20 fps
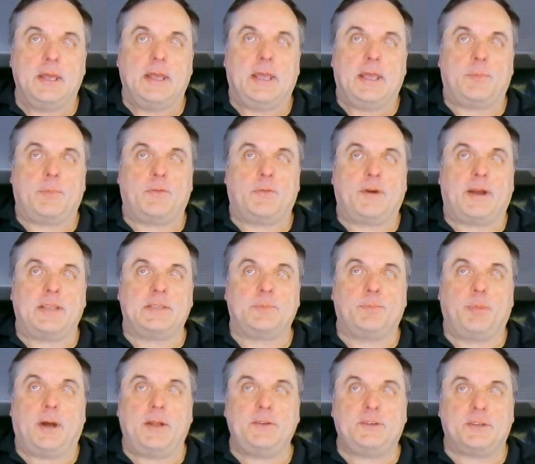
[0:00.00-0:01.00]
It provides
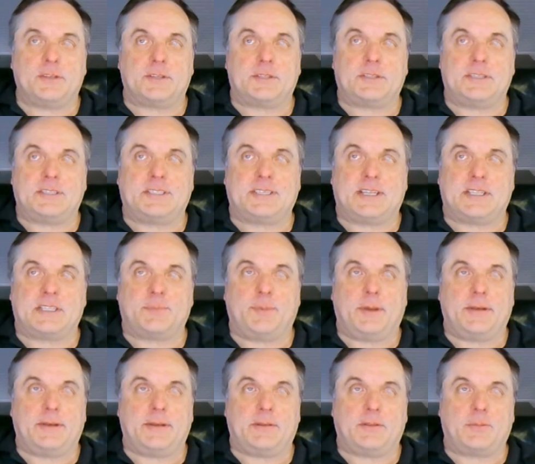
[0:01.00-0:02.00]
budgets to set
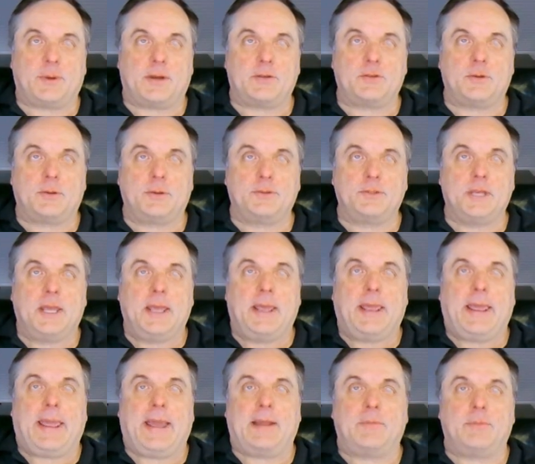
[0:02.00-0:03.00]
spending thresholds
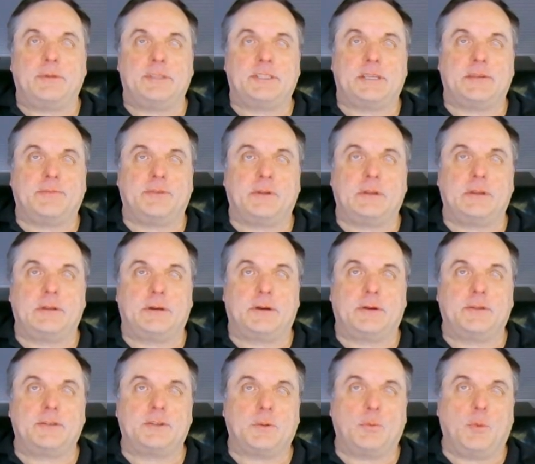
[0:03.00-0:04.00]
and receive
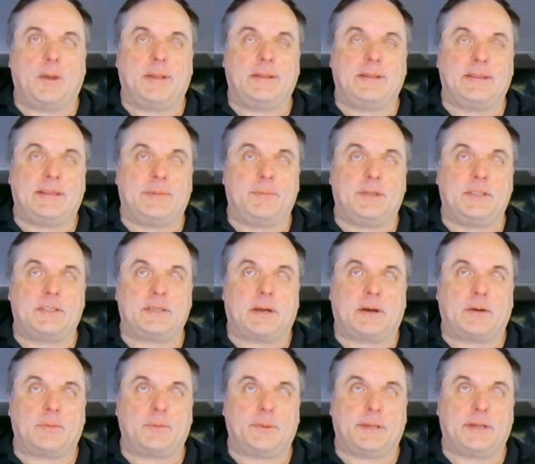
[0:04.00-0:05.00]
alerts when limits
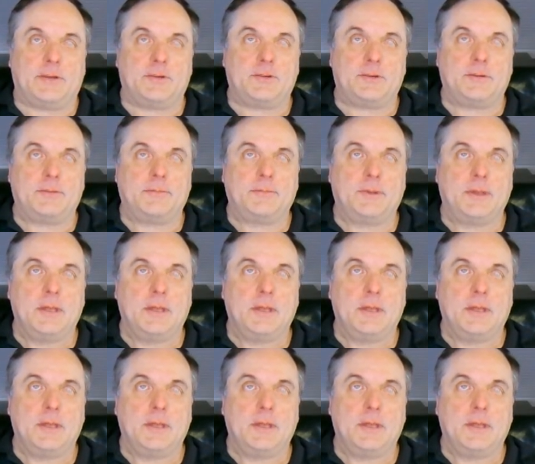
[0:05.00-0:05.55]
are reached.